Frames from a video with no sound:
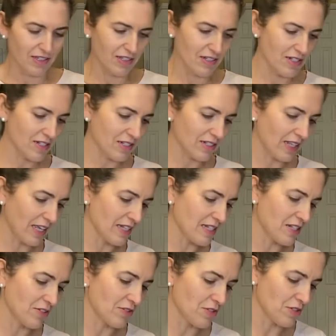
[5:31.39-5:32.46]
sliced
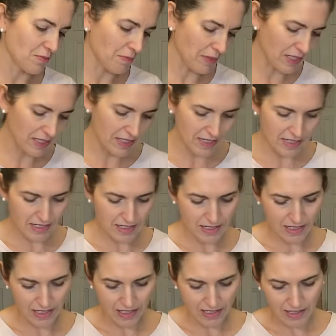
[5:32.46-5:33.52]
those beets
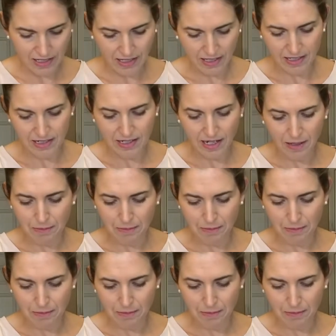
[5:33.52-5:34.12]
and